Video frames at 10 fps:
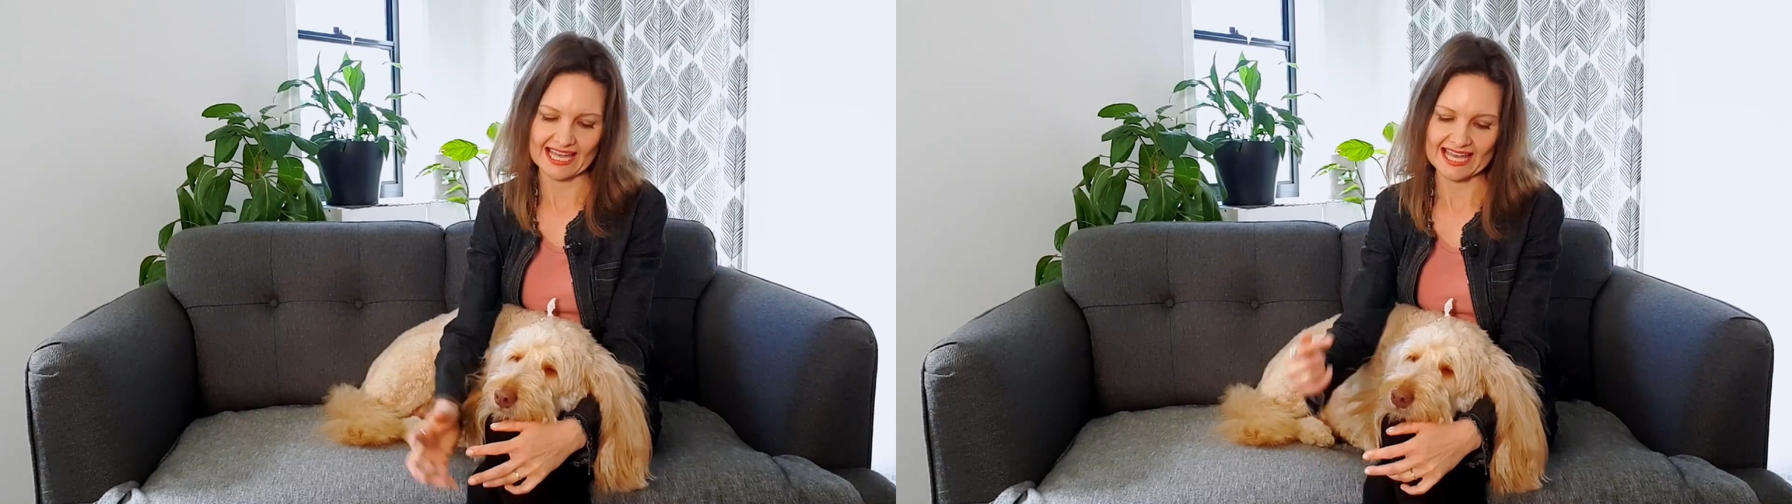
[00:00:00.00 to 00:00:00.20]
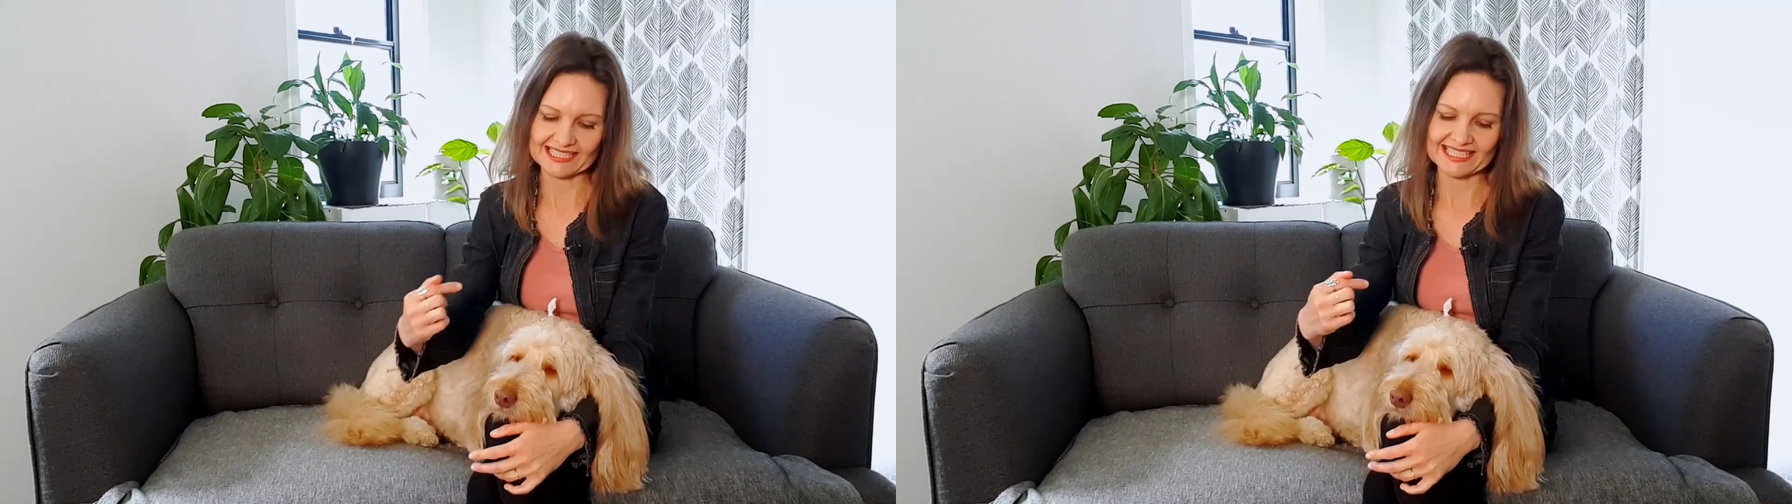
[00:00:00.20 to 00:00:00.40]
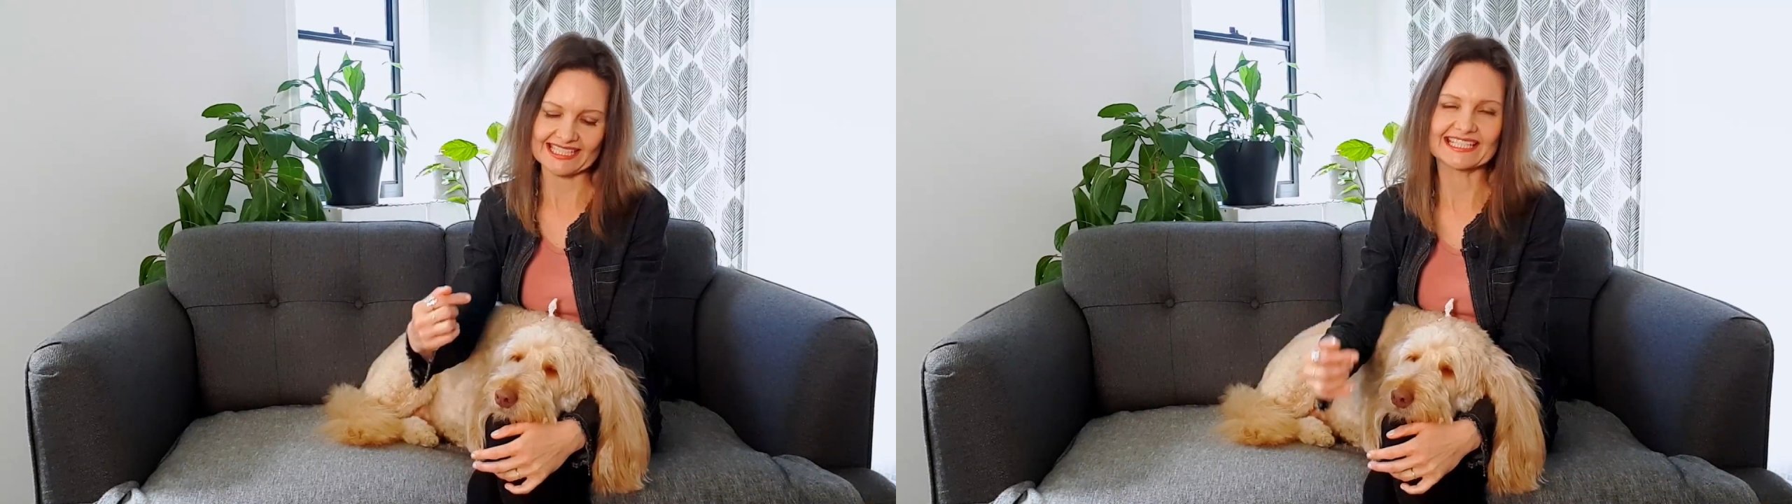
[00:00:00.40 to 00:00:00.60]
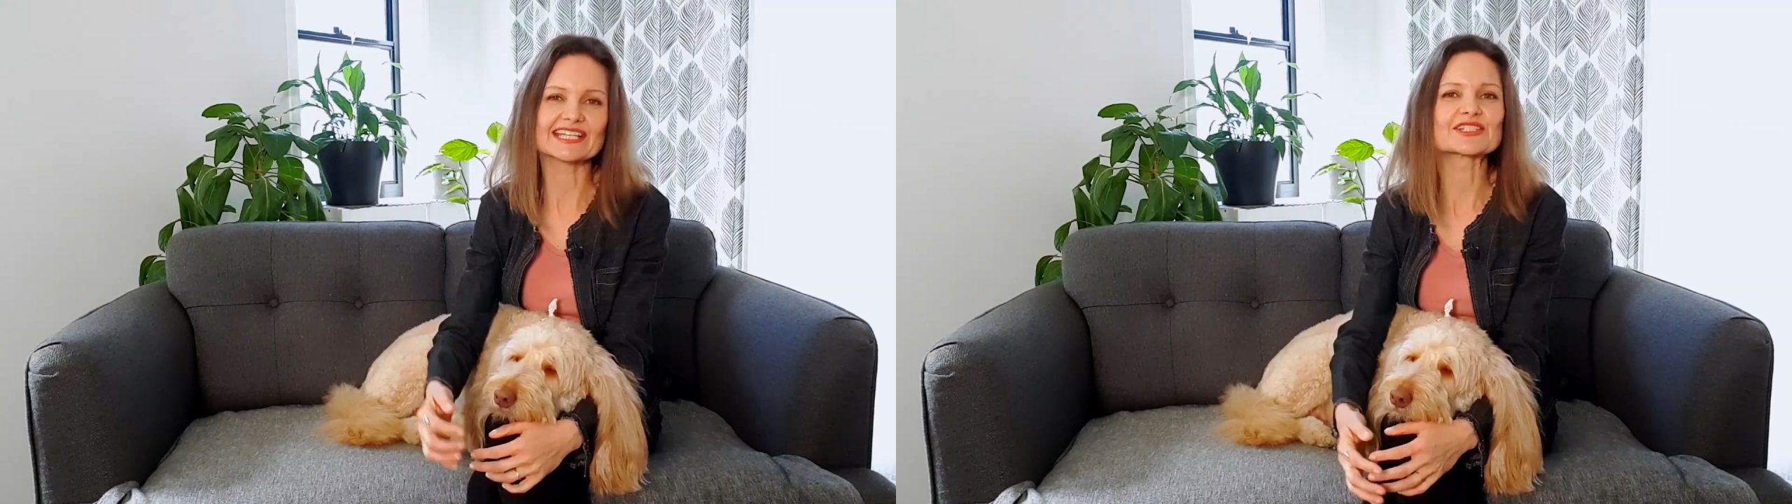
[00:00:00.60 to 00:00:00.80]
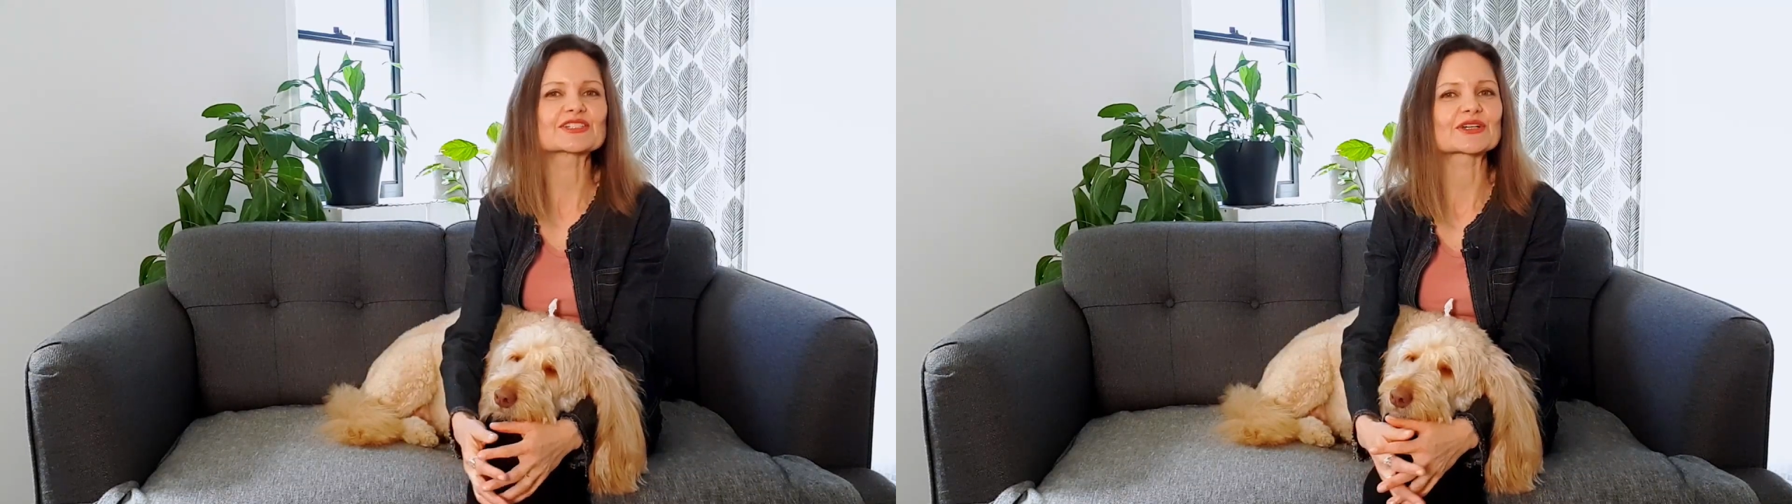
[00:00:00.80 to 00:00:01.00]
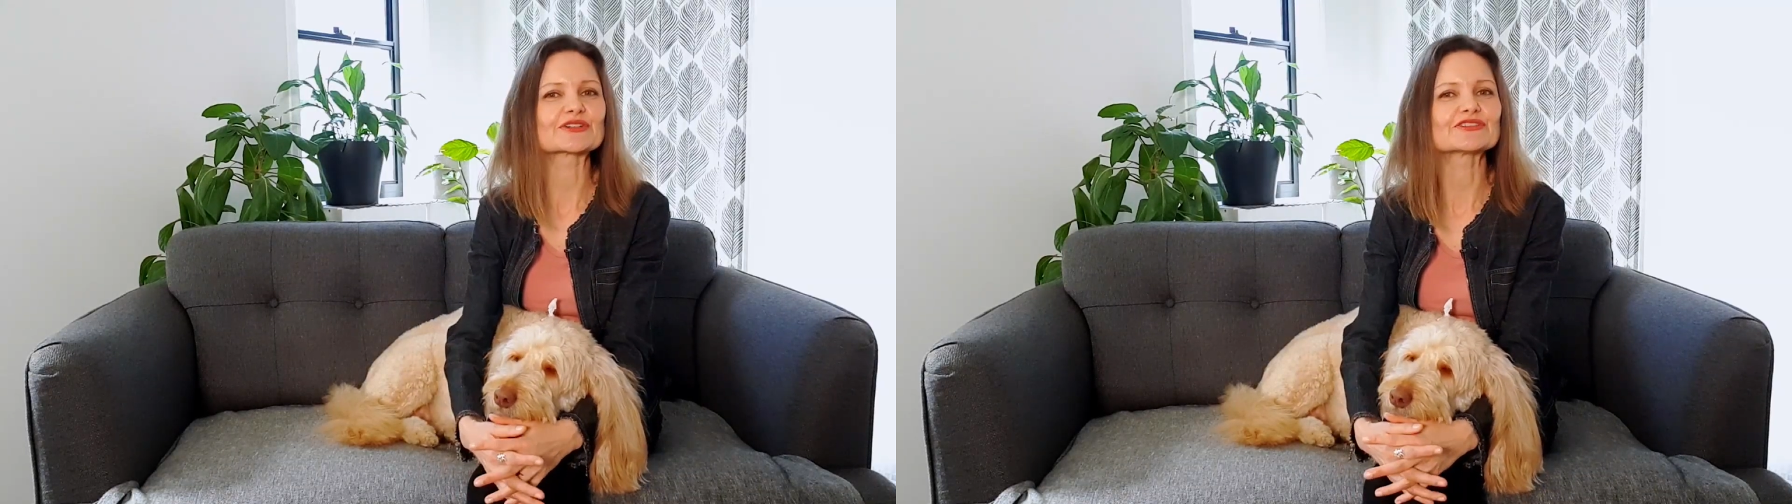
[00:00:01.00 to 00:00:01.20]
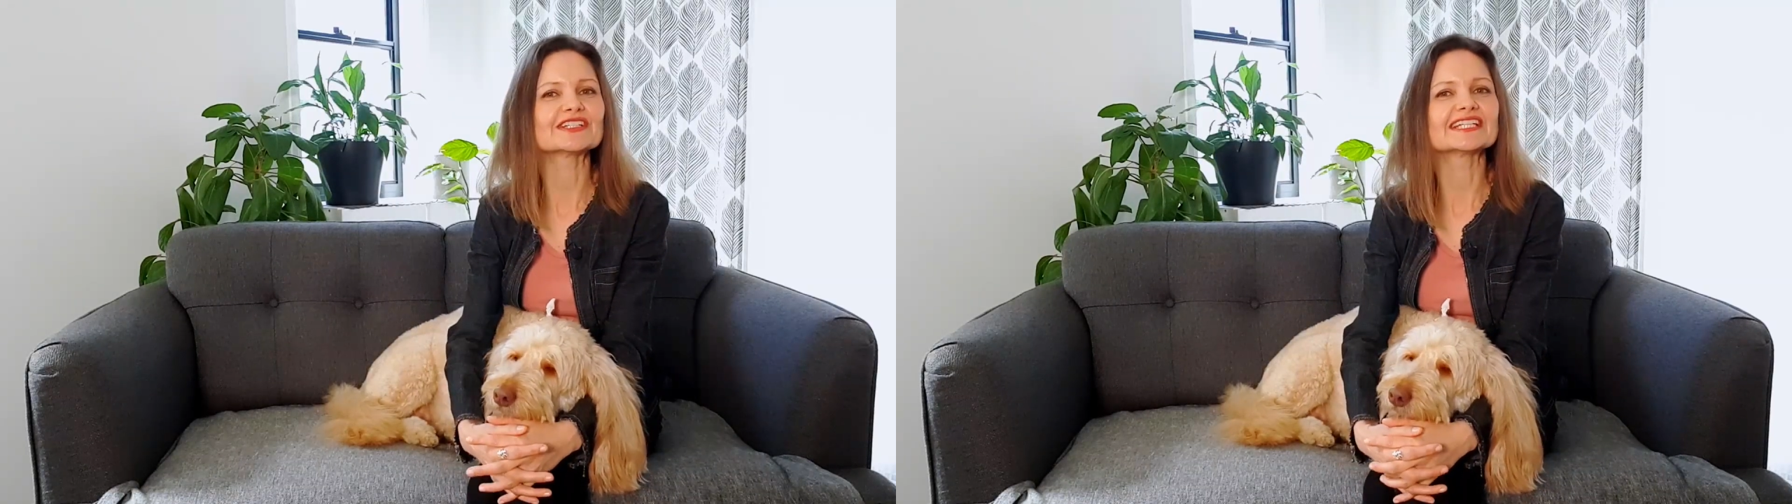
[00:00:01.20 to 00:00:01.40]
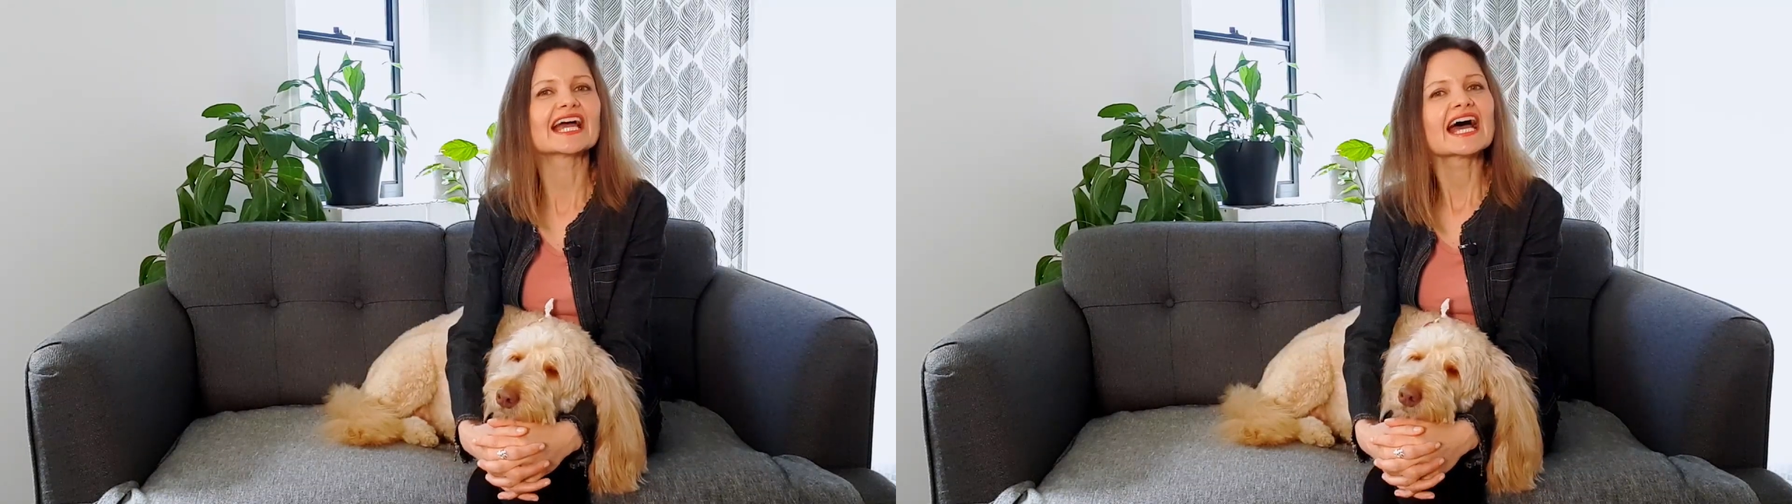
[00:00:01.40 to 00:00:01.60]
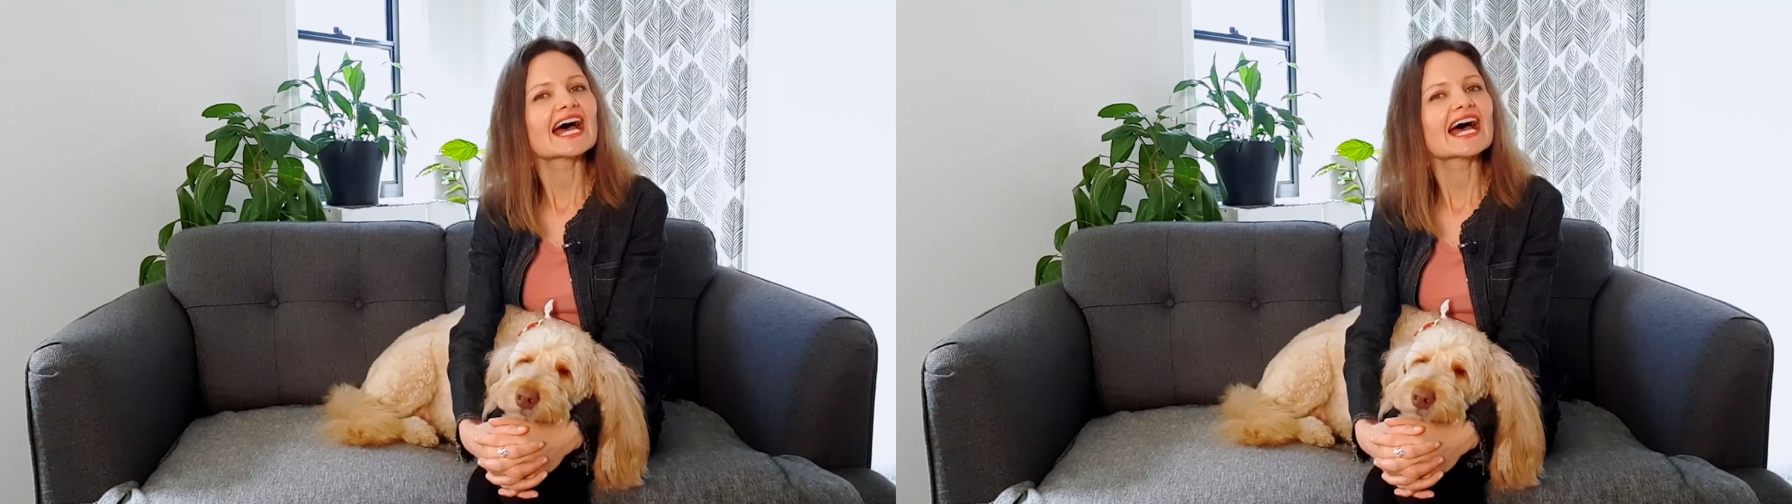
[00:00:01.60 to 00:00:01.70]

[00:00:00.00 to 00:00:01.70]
and here is Sophie,